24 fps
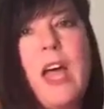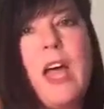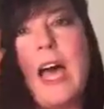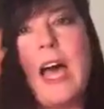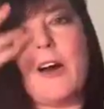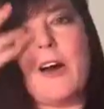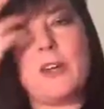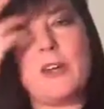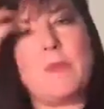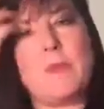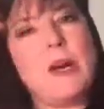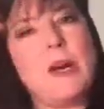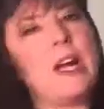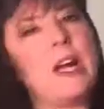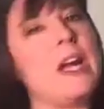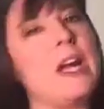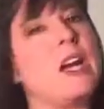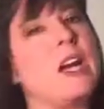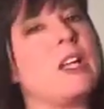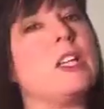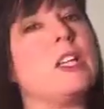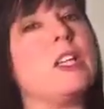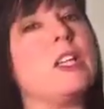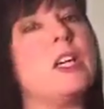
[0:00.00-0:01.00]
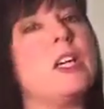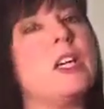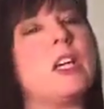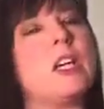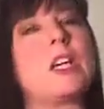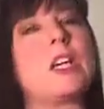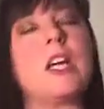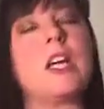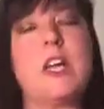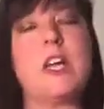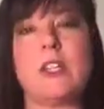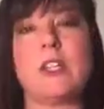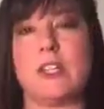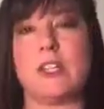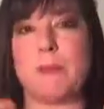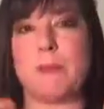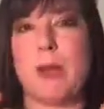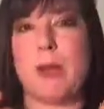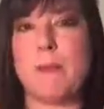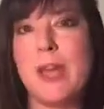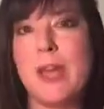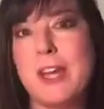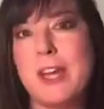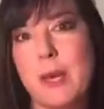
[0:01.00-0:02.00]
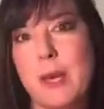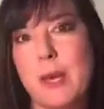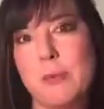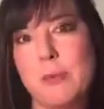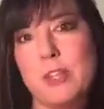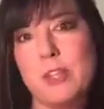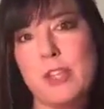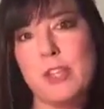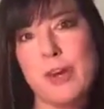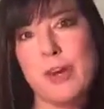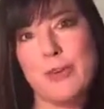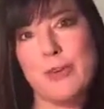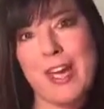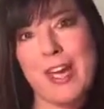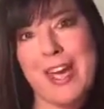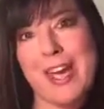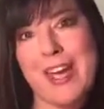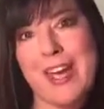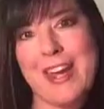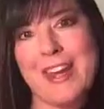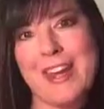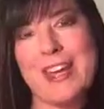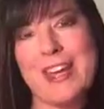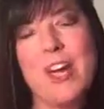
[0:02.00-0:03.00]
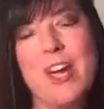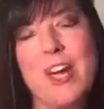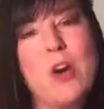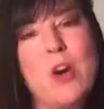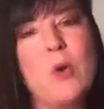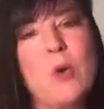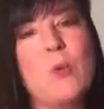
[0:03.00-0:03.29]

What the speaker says: how did my hair look? Did my makeup look okay?